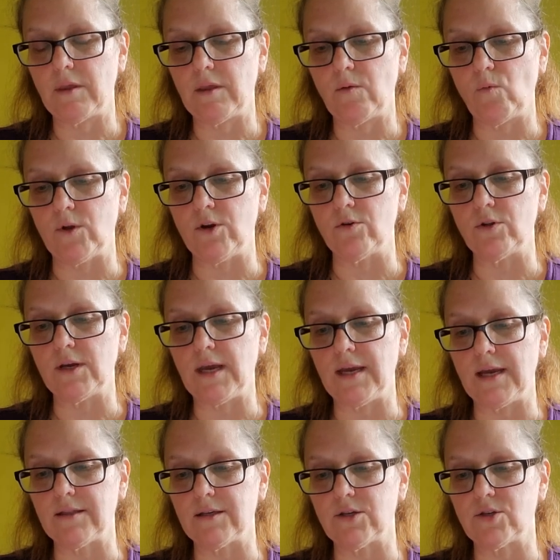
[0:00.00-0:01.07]
when you're looking
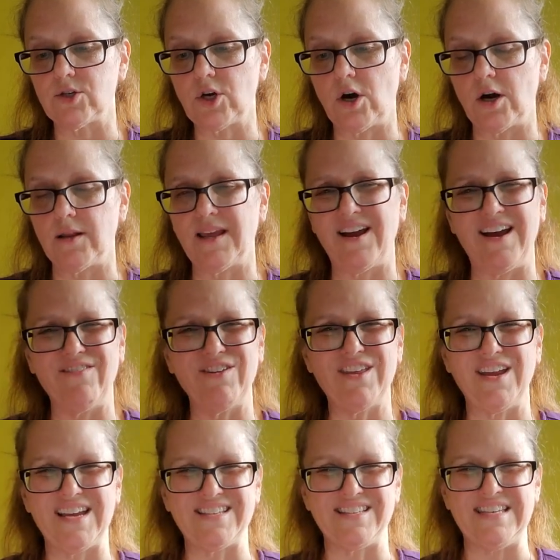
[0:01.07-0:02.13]
at this chart,
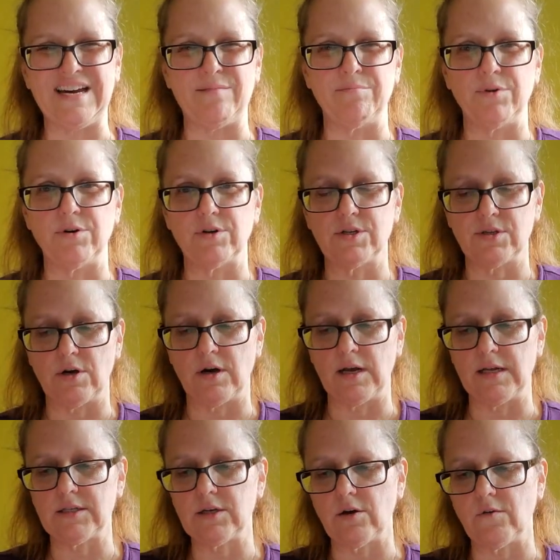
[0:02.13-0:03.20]
everything has numbers on
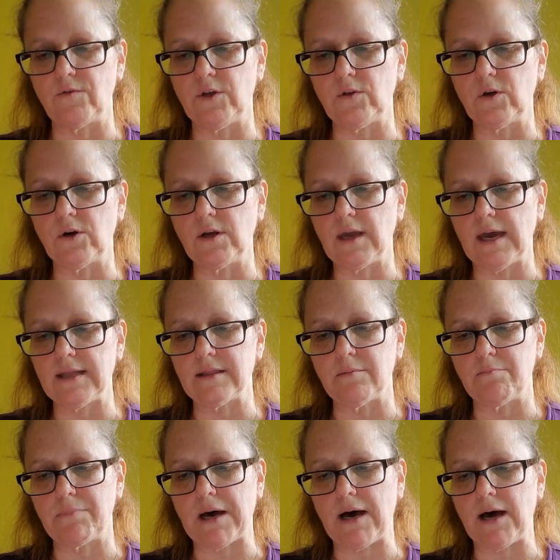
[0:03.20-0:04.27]
it. So if you look at the
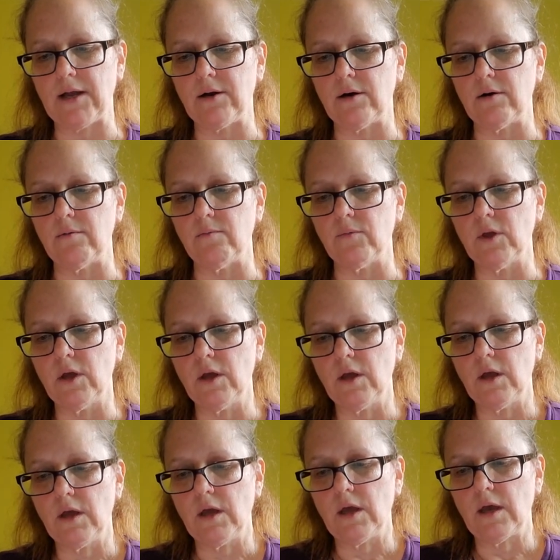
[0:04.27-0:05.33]
bottom,
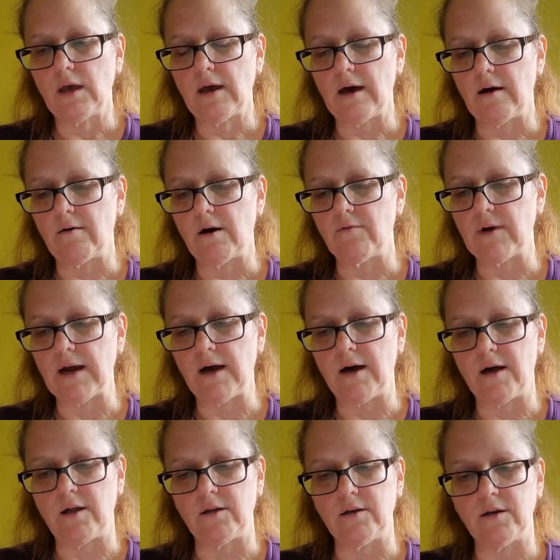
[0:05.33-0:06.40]

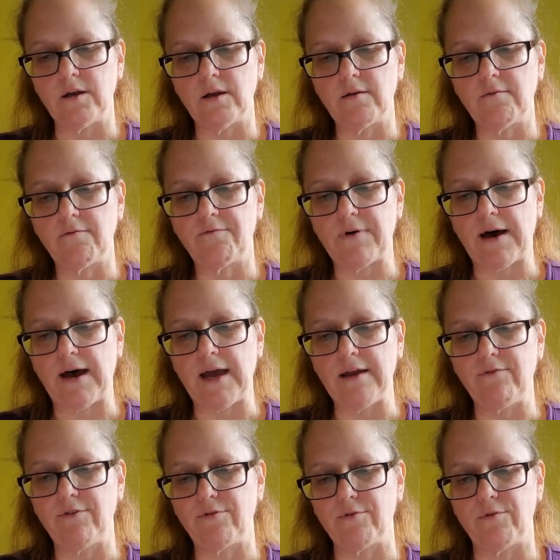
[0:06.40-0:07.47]
around
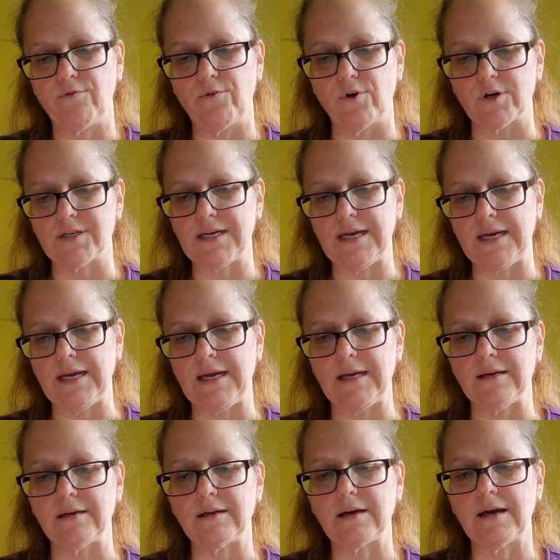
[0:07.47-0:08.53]
5 through
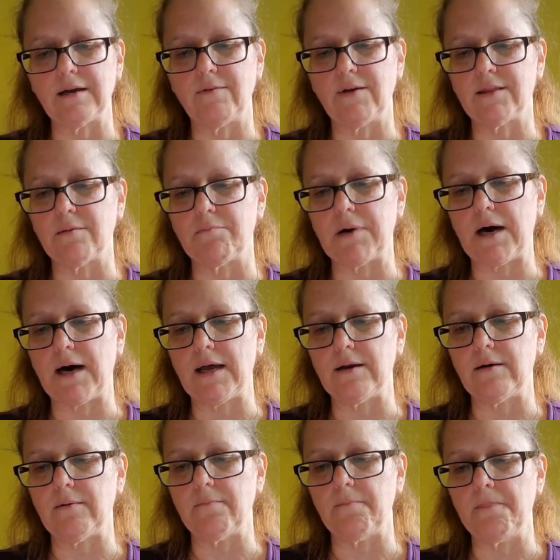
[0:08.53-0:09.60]
14, kind of at the
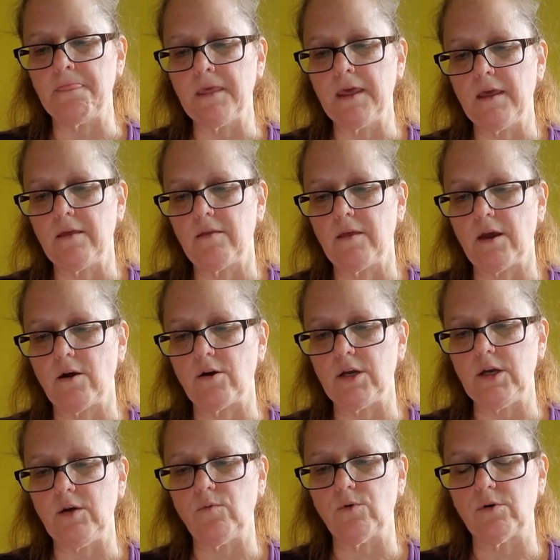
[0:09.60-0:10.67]
bottom there,
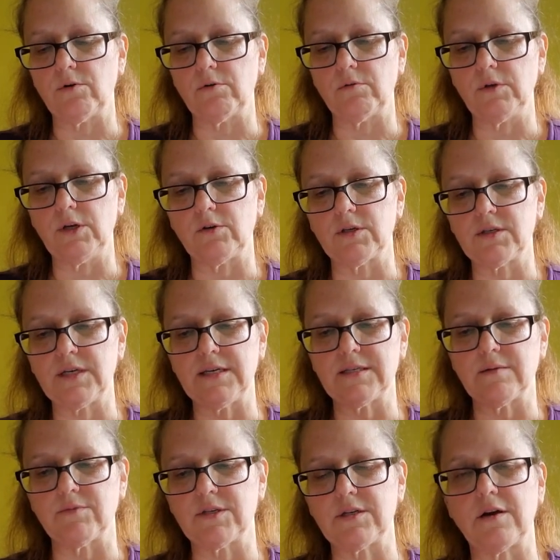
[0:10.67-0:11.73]
you'll see
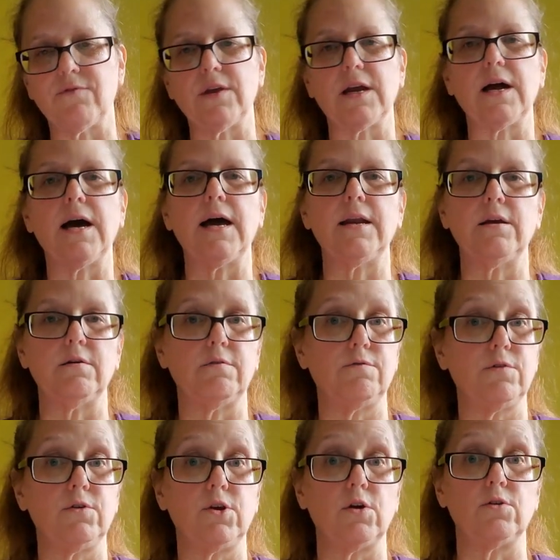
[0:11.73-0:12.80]
some stuff that kind
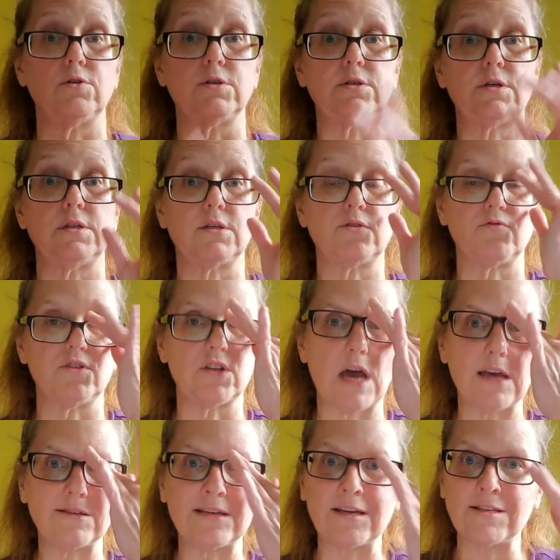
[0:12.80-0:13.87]
of goes to this
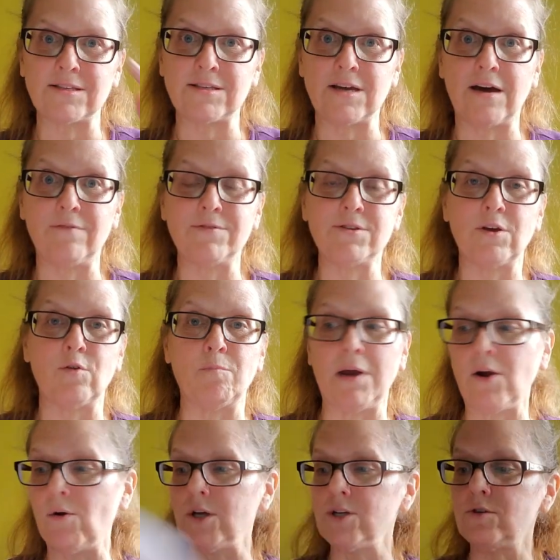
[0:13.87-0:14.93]
Rajasic stuff. So my
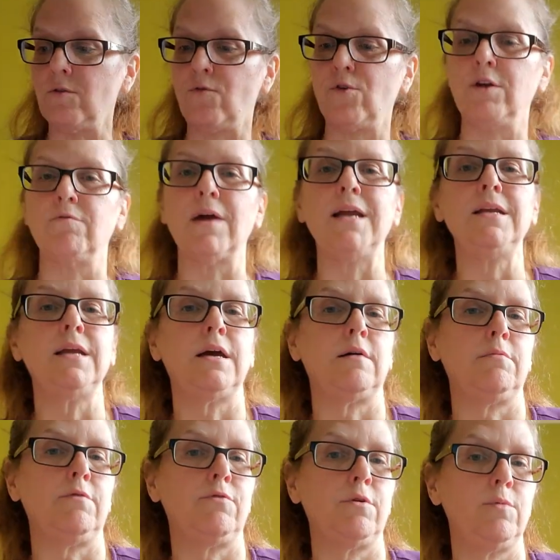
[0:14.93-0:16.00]
question for you right now
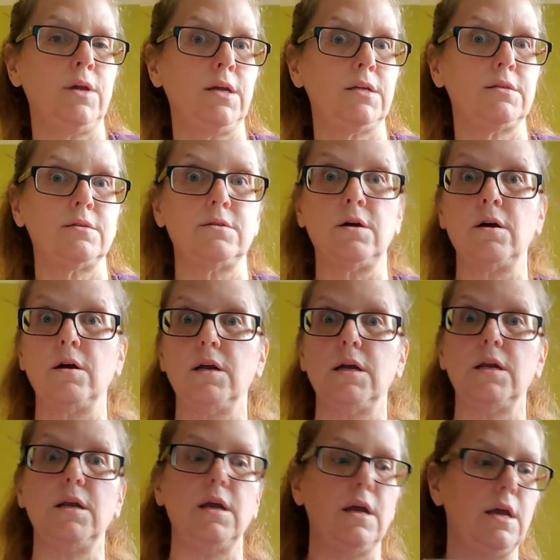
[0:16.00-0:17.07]
before we get
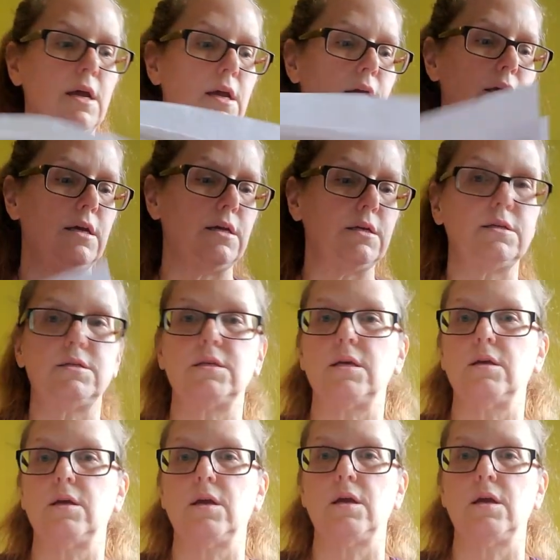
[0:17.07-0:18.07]
started is,